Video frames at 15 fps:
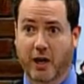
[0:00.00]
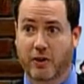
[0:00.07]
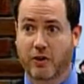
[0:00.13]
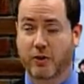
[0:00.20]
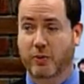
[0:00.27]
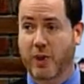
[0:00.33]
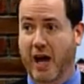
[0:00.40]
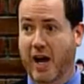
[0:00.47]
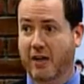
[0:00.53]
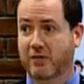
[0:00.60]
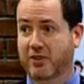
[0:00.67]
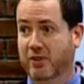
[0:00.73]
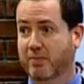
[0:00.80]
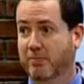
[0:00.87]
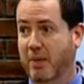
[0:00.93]
you have
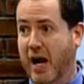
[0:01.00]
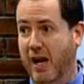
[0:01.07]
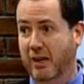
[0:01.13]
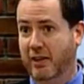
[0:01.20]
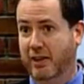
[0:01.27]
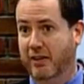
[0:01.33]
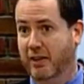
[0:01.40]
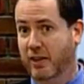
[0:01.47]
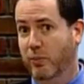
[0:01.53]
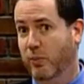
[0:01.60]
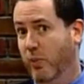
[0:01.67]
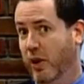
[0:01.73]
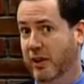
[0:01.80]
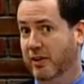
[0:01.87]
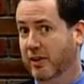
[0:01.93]
symbolically
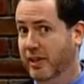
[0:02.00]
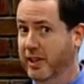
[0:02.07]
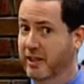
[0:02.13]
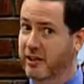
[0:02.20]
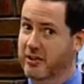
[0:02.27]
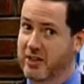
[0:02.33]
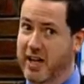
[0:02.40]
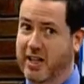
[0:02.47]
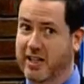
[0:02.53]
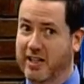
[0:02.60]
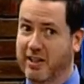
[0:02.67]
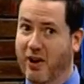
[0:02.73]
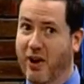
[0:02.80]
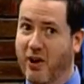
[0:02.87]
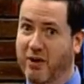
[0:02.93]
one leader
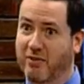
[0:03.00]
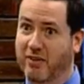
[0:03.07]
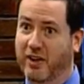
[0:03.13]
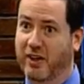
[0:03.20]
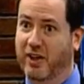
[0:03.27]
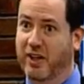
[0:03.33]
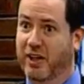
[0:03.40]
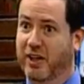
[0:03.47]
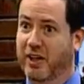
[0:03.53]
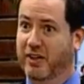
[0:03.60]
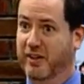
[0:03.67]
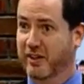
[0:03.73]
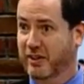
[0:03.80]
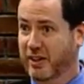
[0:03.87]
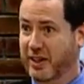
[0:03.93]
taking over
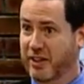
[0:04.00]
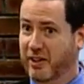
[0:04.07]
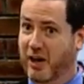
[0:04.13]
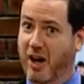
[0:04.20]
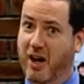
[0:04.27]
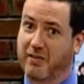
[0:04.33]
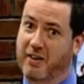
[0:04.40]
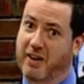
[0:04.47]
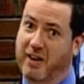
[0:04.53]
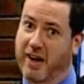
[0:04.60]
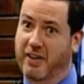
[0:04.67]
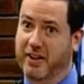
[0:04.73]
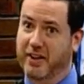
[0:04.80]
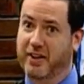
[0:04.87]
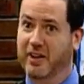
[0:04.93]
the leader of
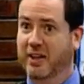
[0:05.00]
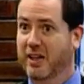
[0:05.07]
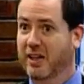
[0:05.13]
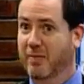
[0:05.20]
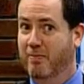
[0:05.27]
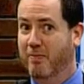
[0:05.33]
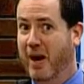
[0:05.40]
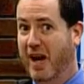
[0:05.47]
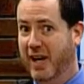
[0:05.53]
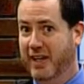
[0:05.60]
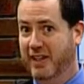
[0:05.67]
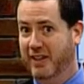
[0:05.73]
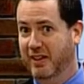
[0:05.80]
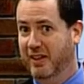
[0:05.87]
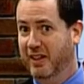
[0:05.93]
another
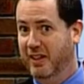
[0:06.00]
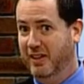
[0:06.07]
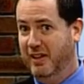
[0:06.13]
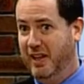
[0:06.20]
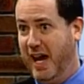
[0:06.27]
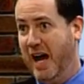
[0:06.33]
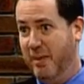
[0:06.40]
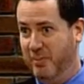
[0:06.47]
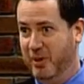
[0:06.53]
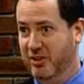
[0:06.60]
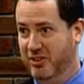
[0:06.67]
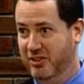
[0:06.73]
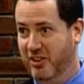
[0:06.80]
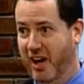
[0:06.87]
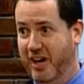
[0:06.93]
Mayan
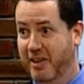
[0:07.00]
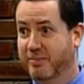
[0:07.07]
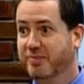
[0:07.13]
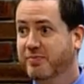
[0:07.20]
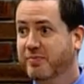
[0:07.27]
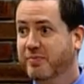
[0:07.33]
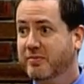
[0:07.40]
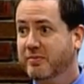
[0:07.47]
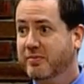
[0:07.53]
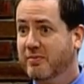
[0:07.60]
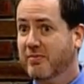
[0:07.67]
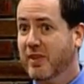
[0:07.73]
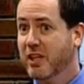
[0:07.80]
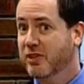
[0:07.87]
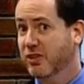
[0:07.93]
capital site.
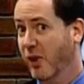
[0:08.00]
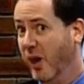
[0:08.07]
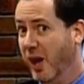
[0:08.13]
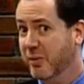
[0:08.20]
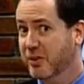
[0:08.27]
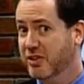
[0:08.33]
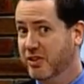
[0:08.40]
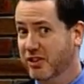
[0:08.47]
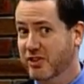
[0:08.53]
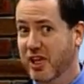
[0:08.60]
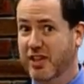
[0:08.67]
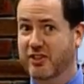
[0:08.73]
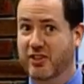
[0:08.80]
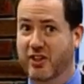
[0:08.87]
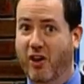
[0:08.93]
So I would
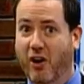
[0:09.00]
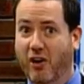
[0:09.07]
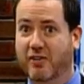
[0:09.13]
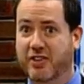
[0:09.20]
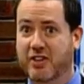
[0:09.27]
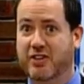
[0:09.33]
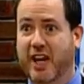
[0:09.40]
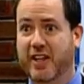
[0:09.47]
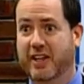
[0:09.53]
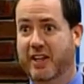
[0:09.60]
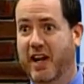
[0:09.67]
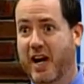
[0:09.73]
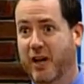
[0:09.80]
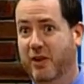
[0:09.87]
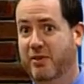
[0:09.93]
suggest that all of this
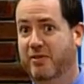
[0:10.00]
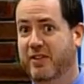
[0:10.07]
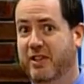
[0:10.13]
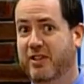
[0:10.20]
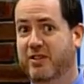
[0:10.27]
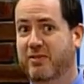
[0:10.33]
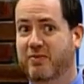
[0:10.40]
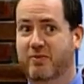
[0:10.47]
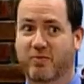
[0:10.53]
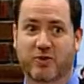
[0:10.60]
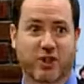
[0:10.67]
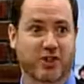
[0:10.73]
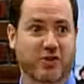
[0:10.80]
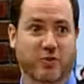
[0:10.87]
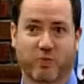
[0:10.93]
iconography is
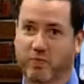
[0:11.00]
just